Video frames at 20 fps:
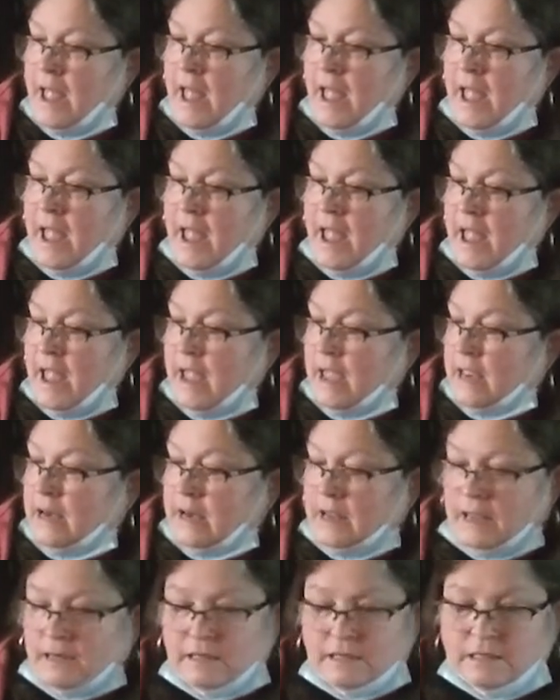
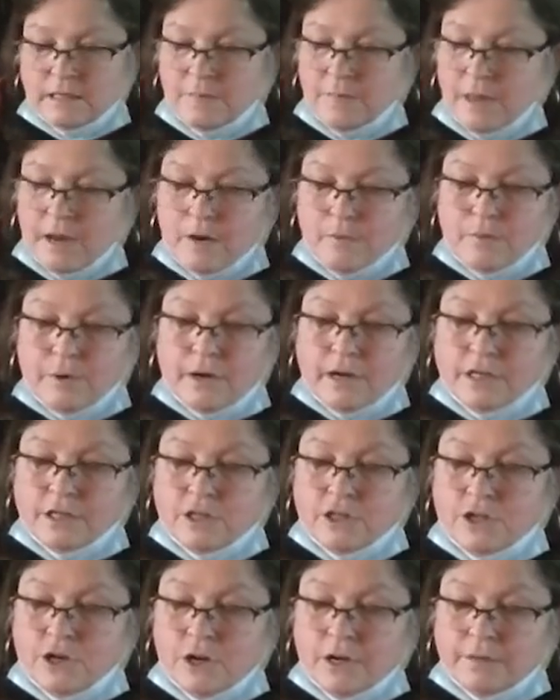And it doesn't matter where I
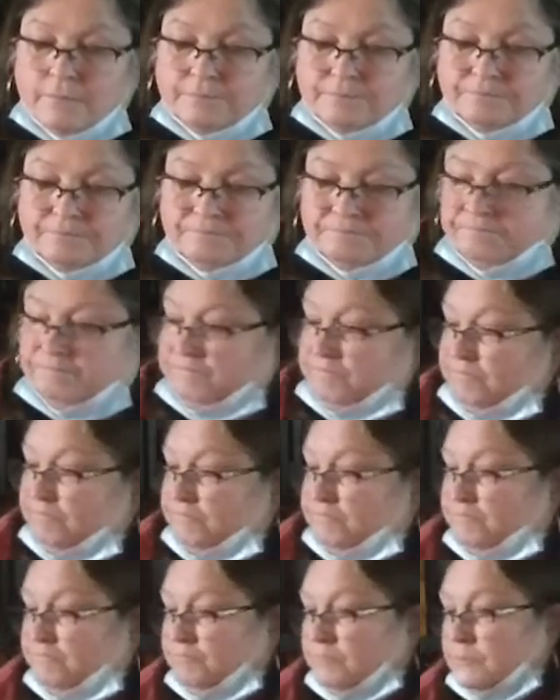start.
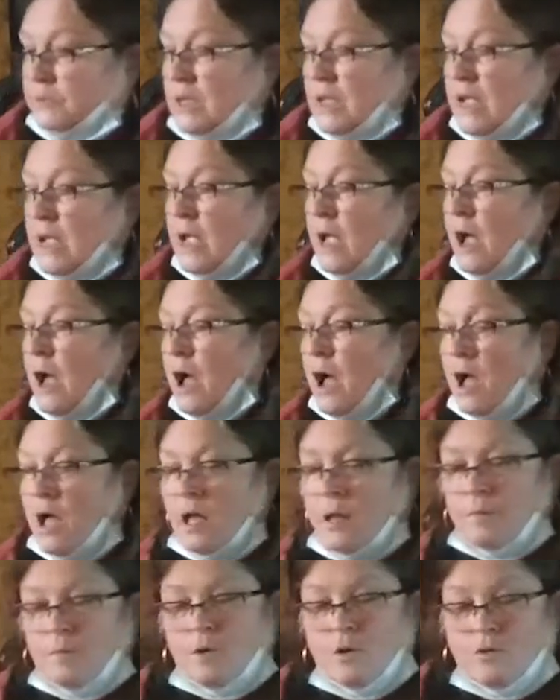
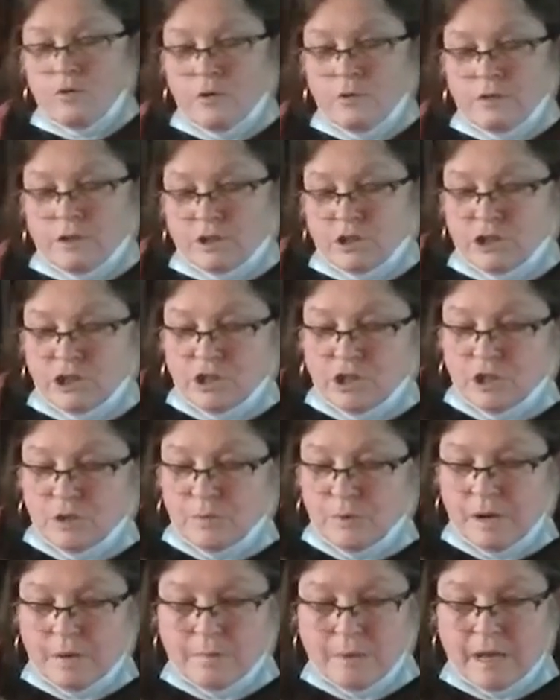Although this
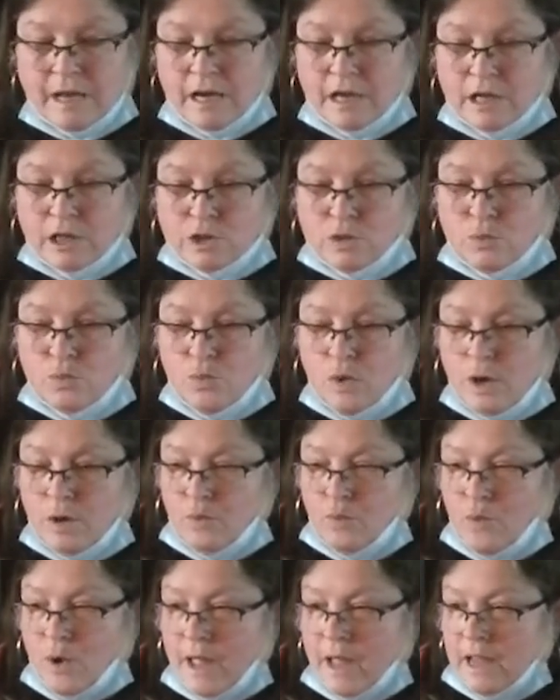Gingerbread Man is
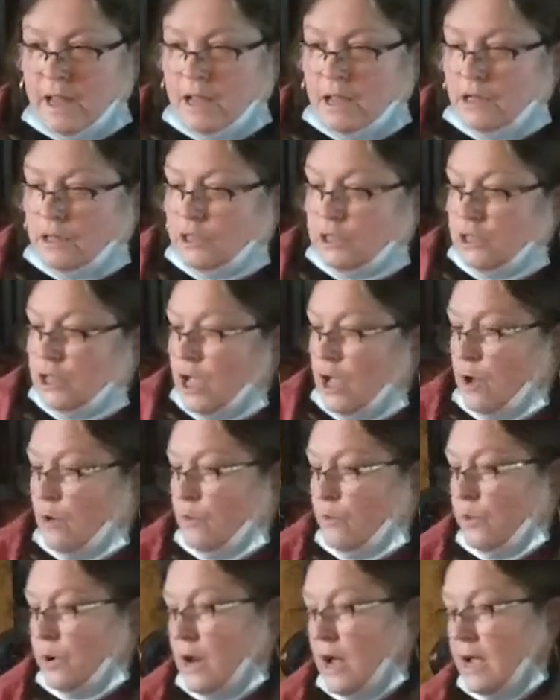one way,
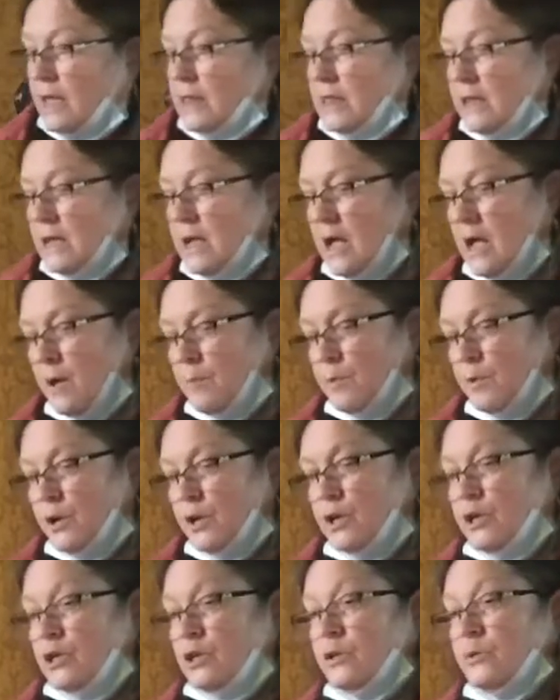so what I think I'm going
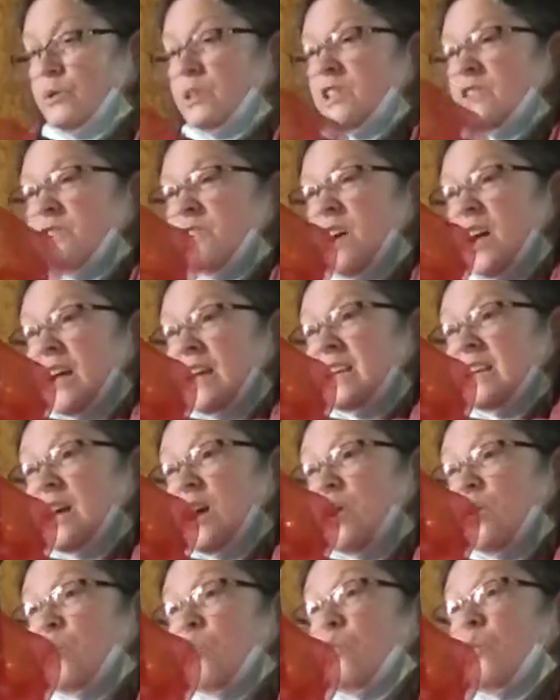to do is find
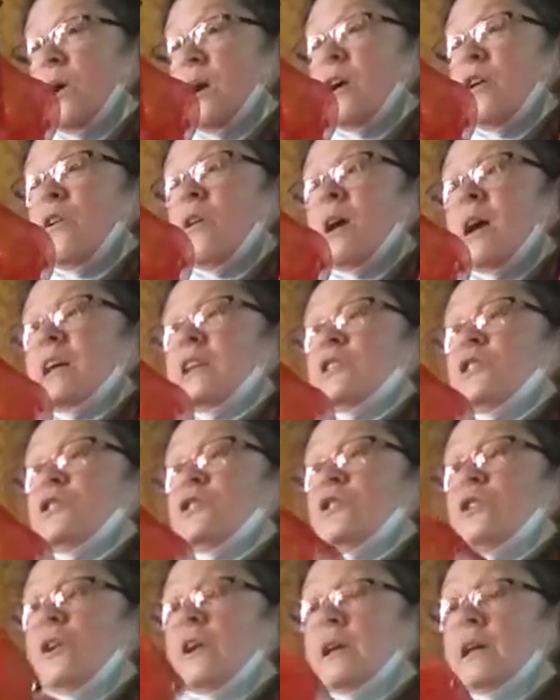out where I
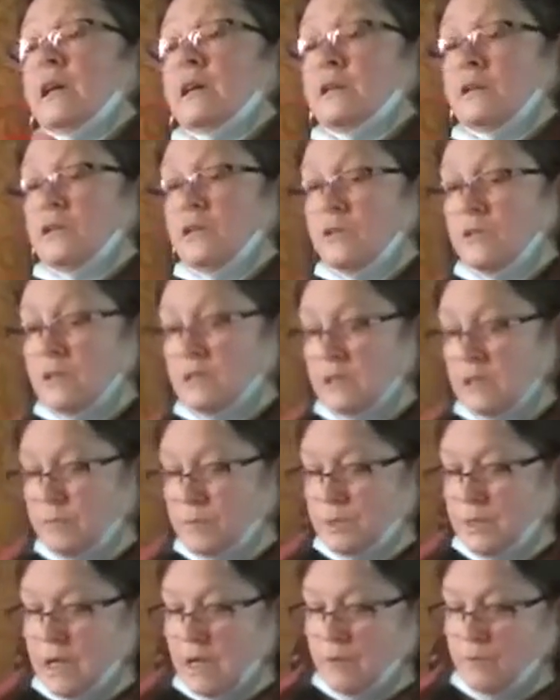started. So the
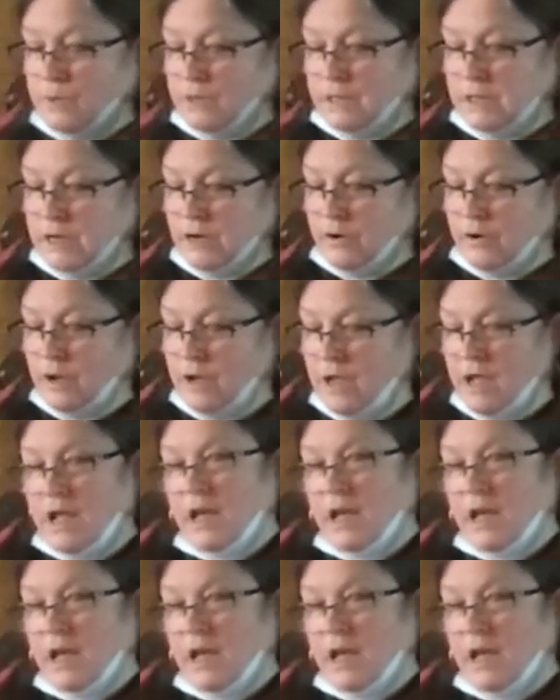zip tie was here.